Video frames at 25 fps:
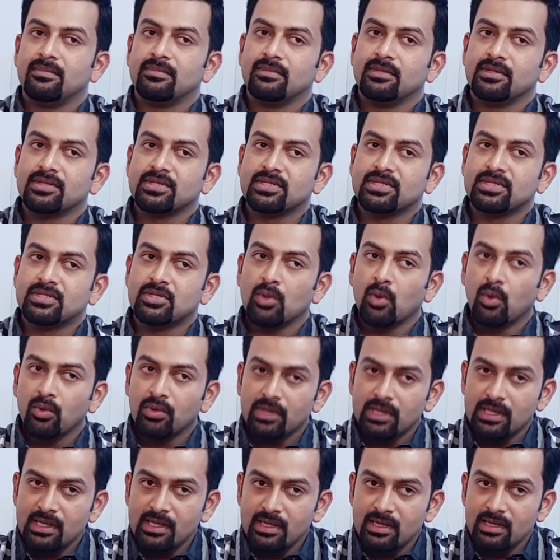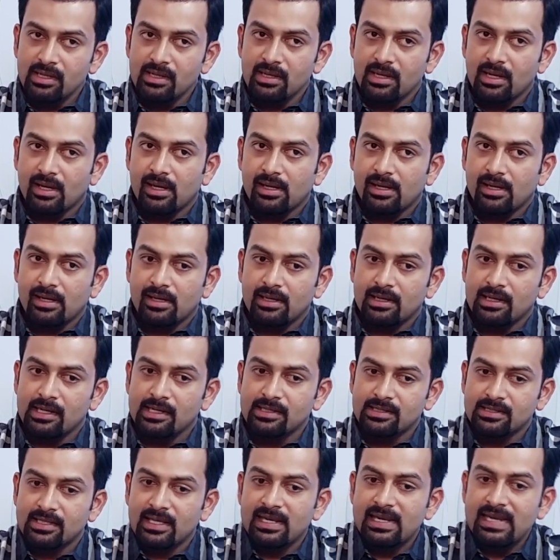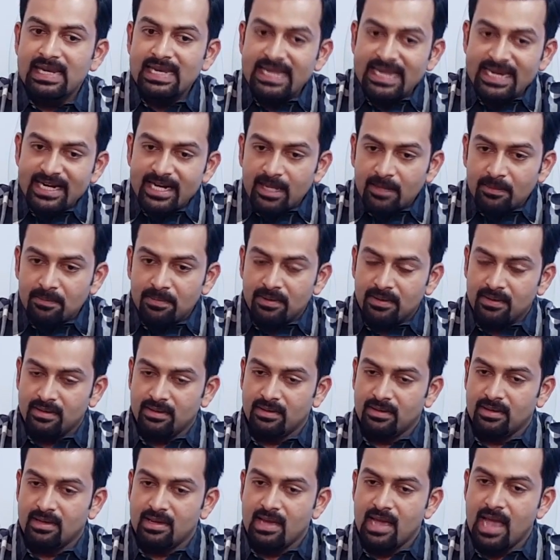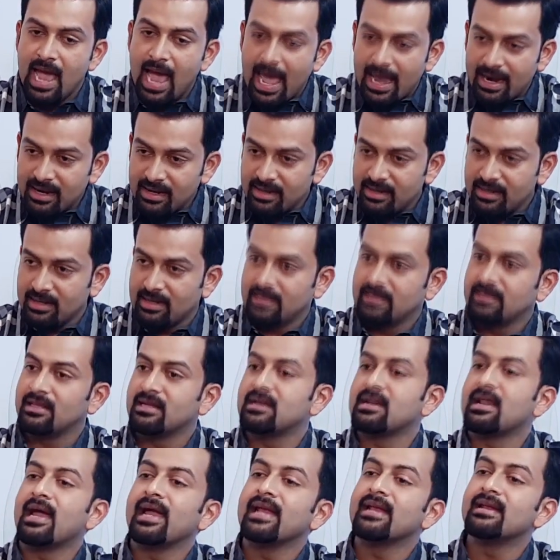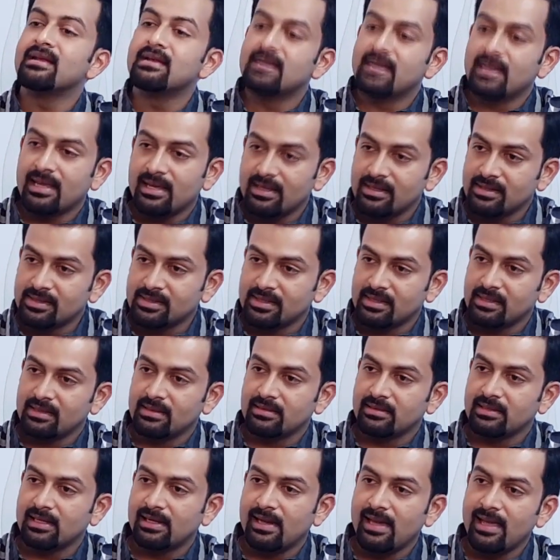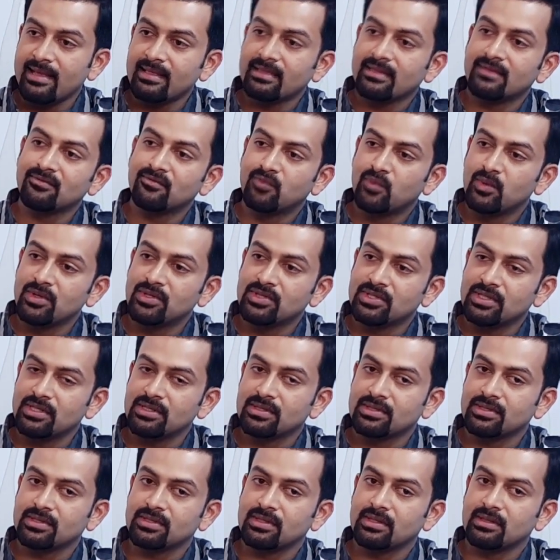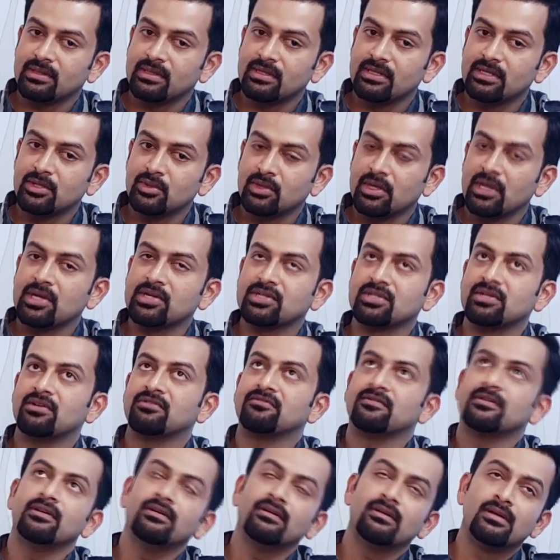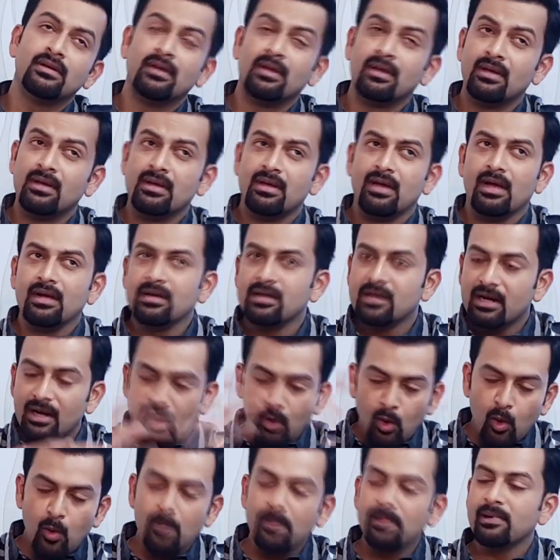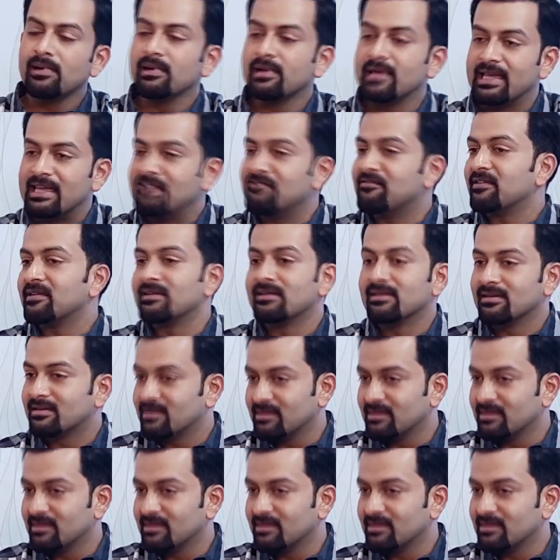The story uh, is the lead up and the nine days, the length of which is the duration of a a global event